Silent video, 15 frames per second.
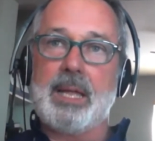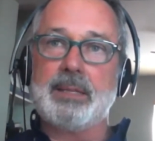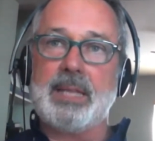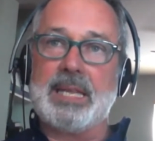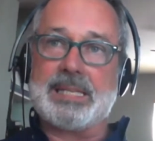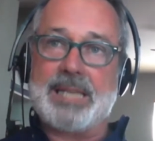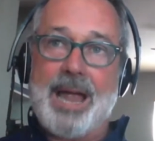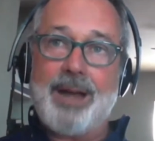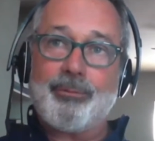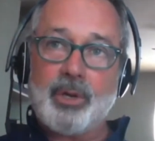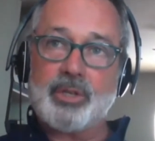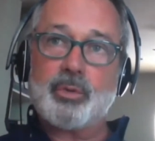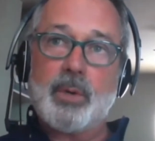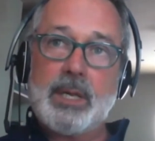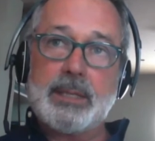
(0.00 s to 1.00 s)
these
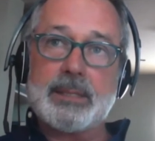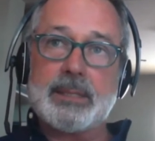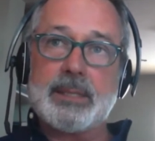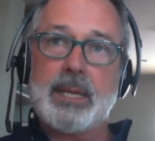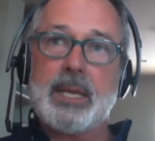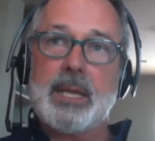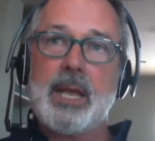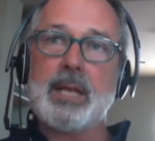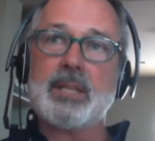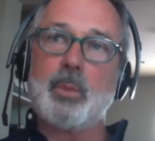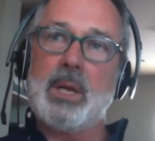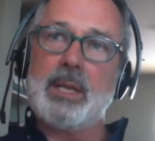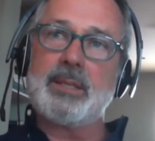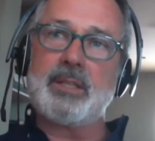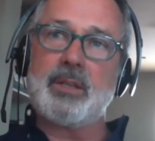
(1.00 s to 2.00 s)
average rates, as
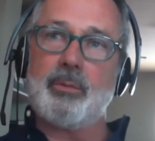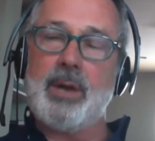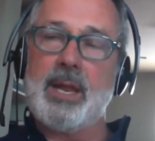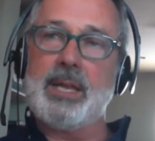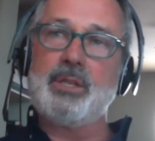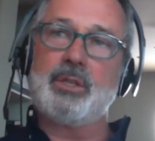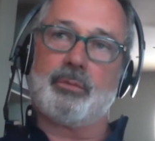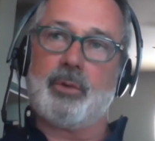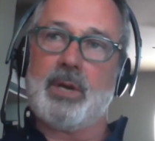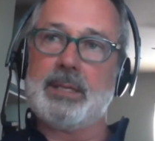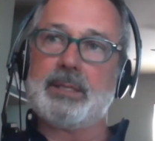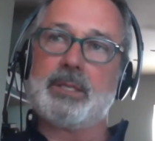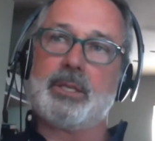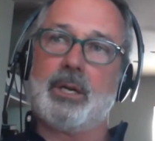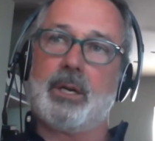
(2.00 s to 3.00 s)
well as the range of
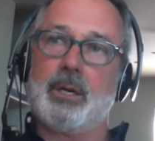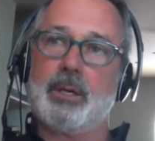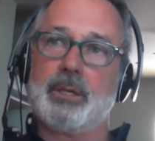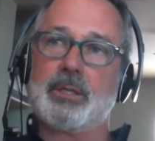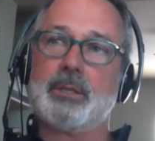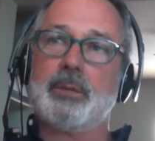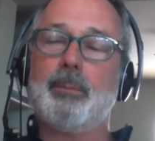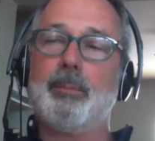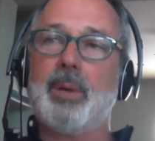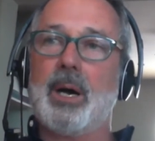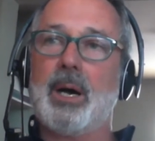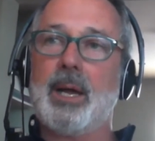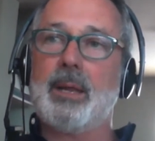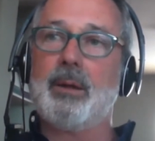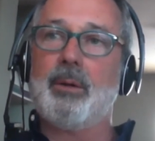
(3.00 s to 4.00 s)
rates charged
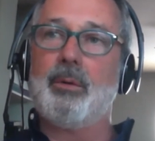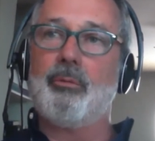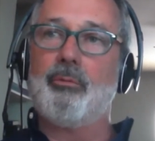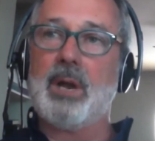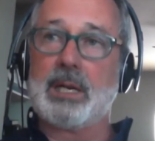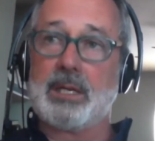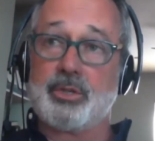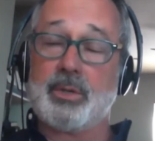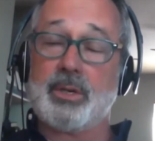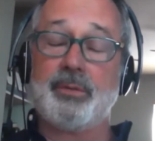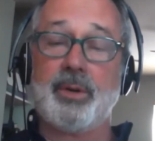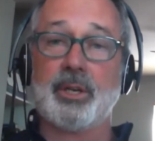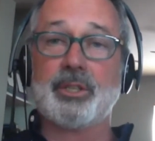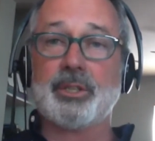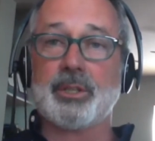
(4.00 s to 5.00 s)
by regulatory
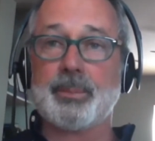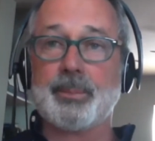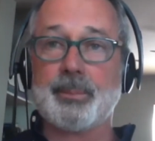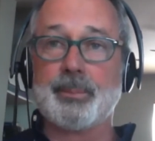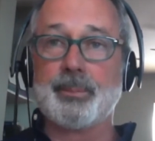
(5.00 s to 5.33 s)
function?